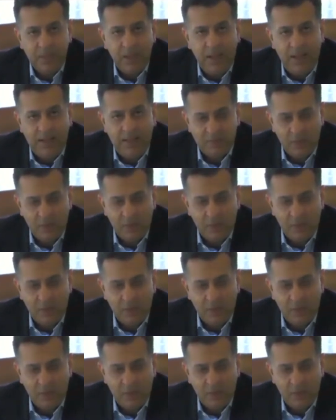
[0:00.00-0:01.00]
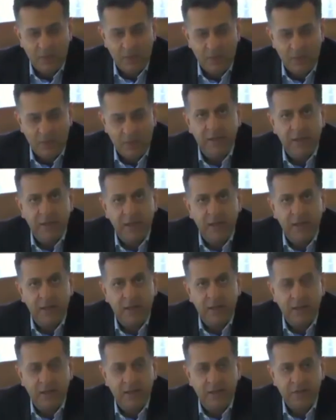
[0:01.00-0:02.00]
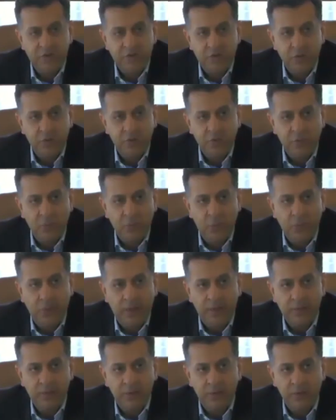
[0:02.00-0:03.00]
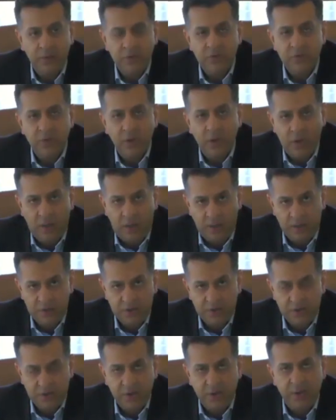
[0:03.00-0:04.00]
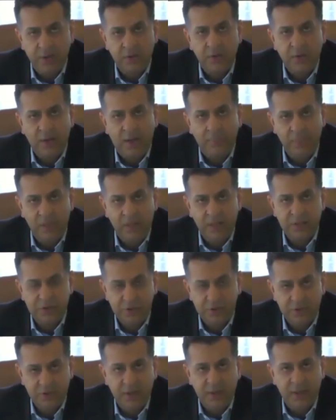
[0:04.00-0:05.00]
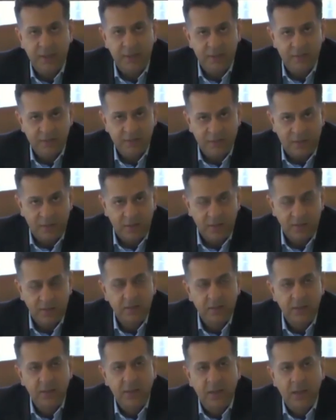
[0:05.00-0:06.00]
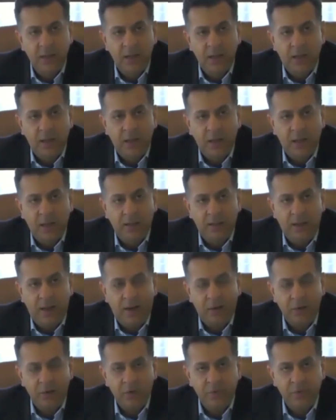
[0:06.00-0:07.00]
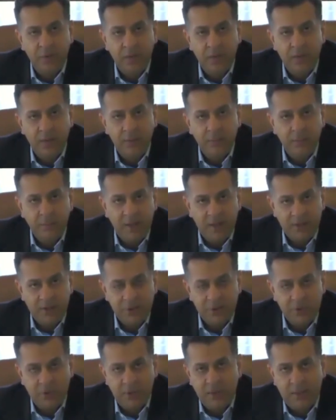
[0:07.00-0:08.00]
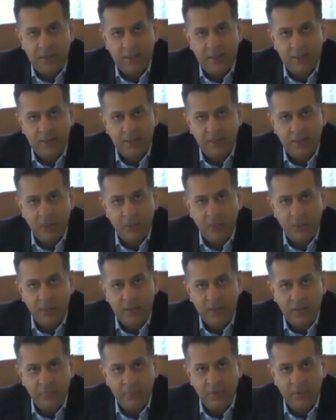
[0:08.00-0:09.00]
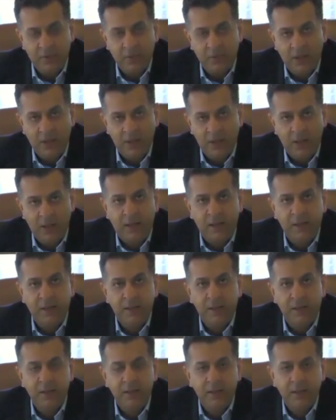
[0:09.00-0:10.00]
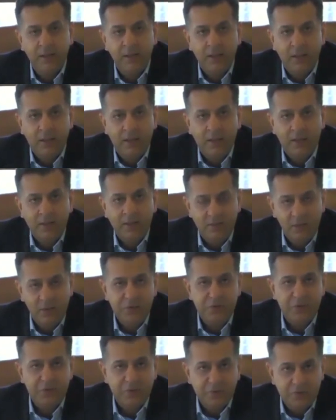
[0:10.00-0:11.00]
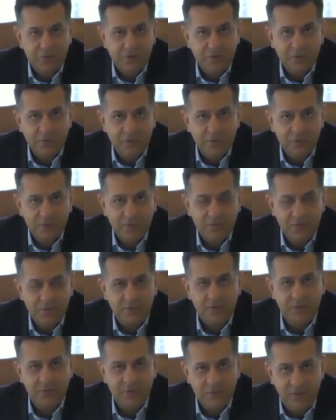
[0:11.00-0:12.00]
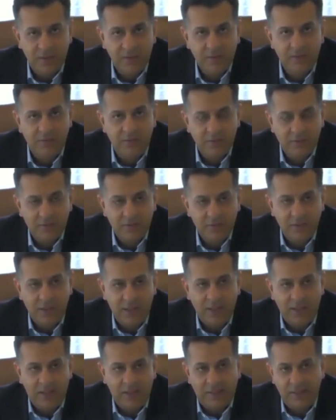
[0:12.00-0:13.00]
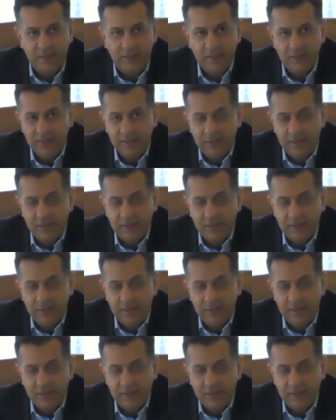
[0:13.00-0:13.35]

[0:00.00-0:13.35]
as long as we are very clear as to where those large, you know, application areas are, uh, how do we make sure that we are able to align uh, solutions to to skills. And